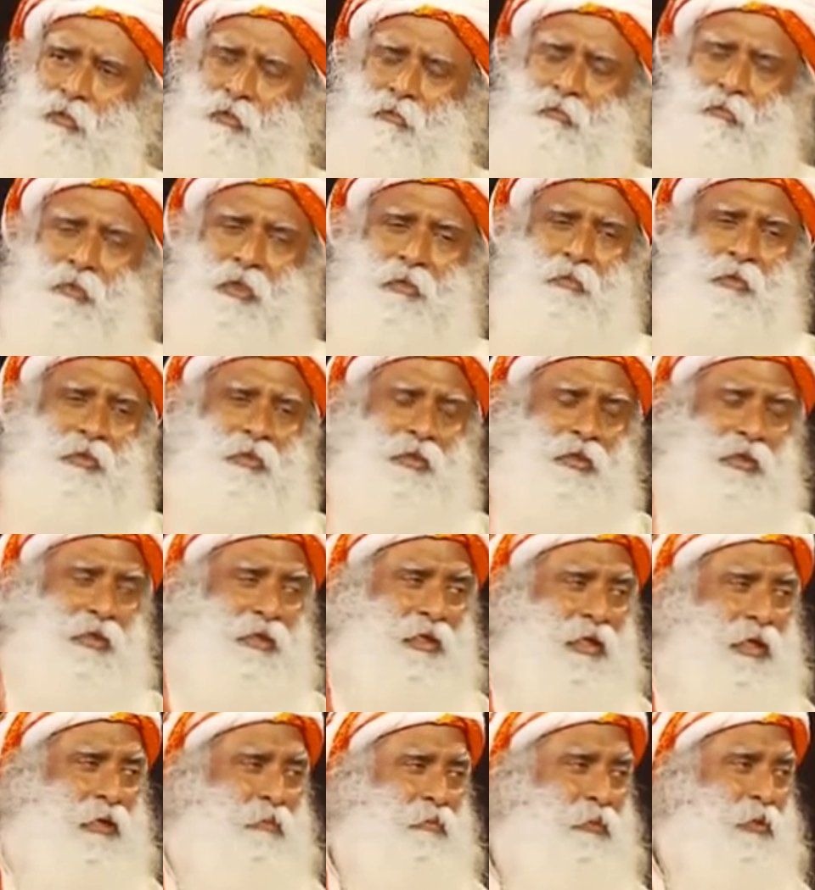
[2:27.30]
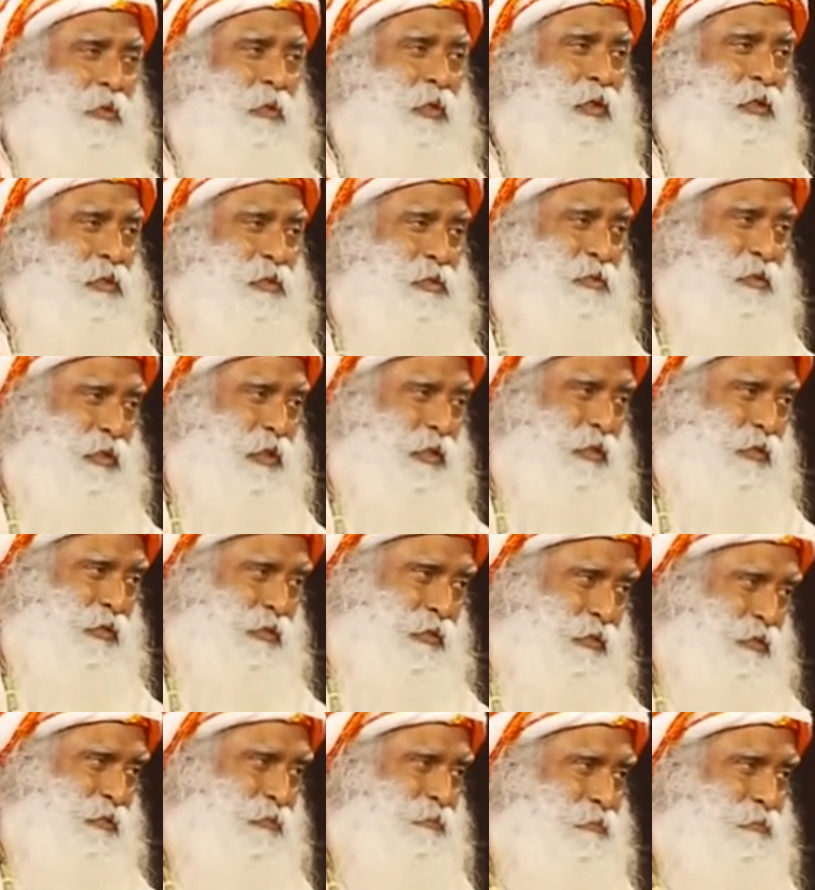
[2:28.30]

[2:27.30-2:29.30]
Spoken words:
Maybe the damn 12th standard.